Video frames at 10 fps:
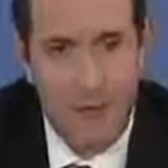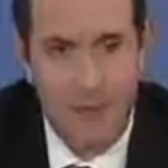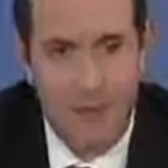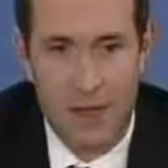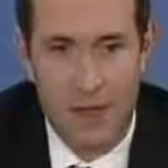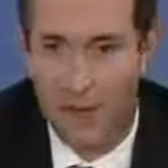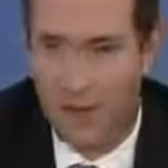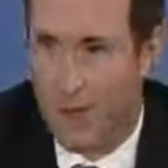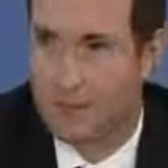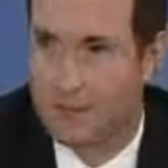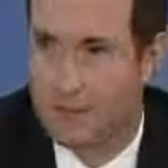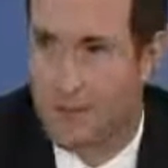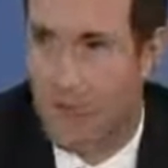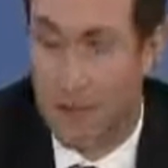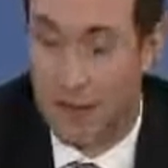do the same thing.
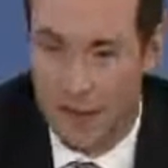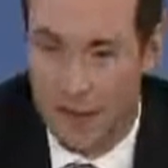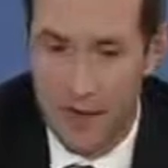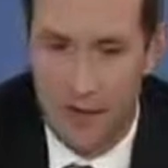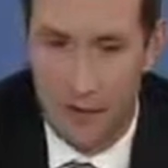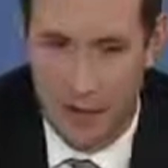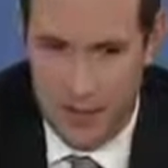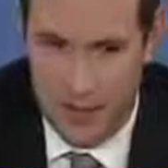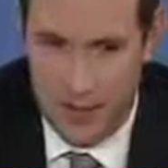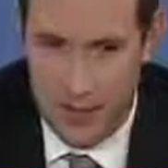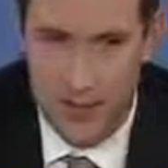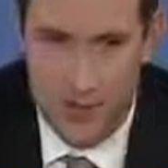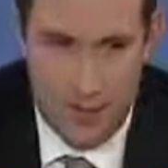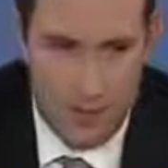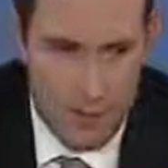I mean, some people are wicked about it,
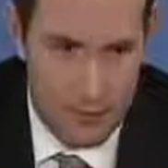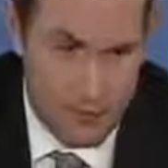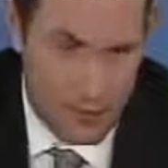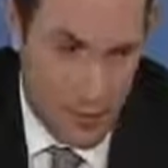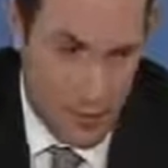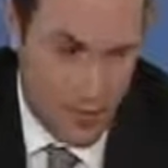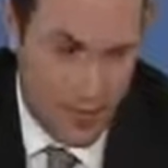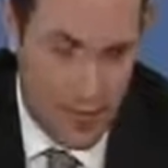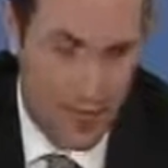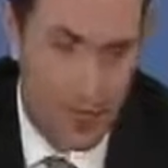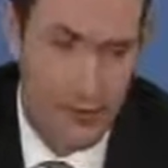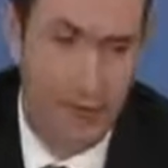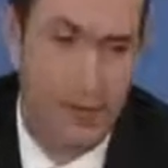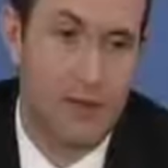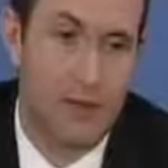some people are wrong and misguided,
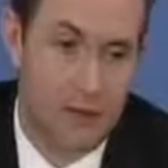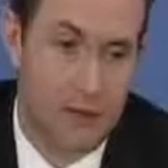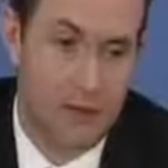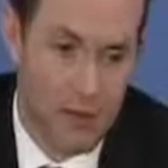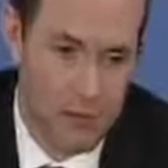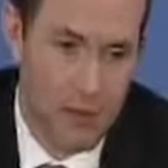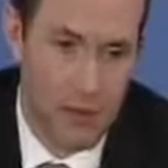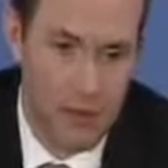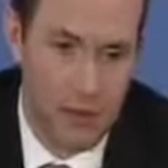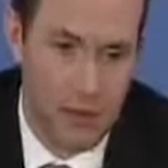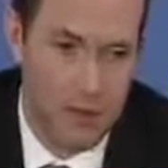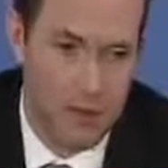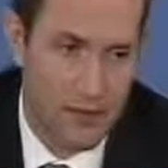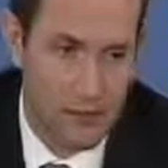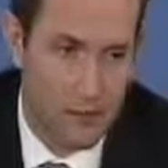I believe, and can be argued out
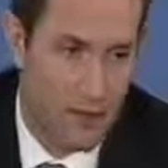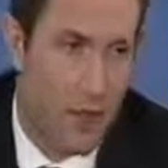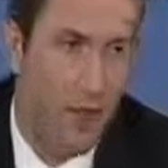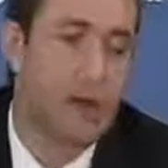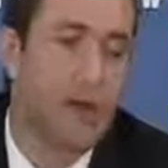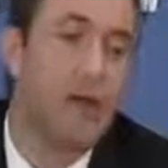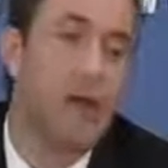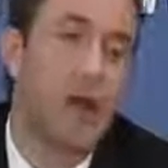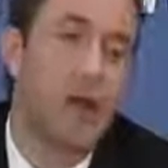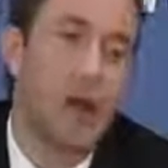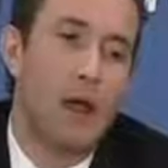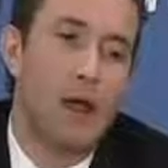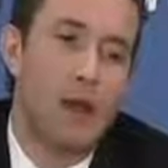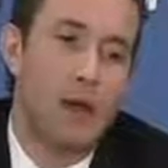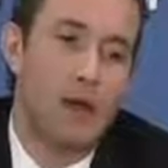of it or not.
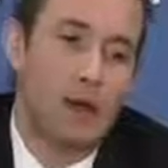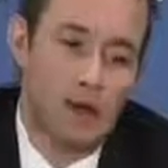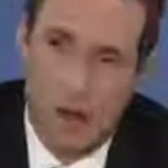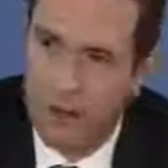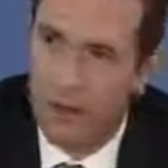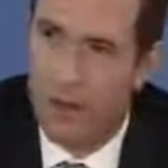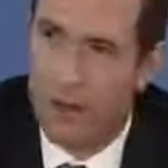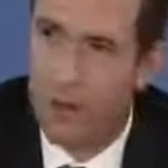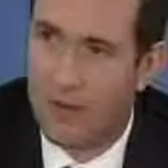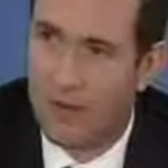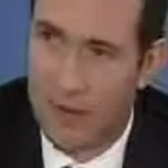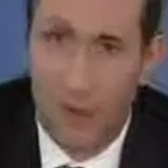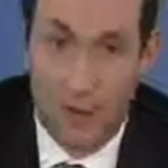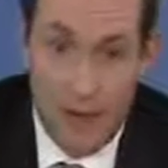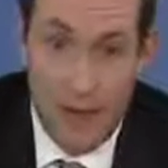But a lot of people just say
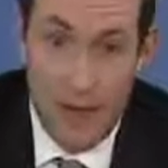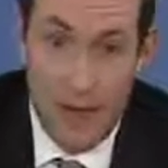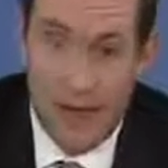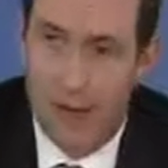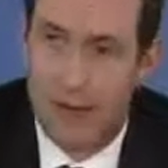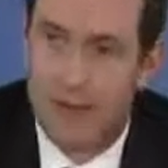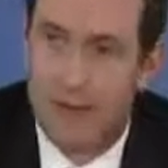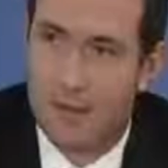it because they're lazy.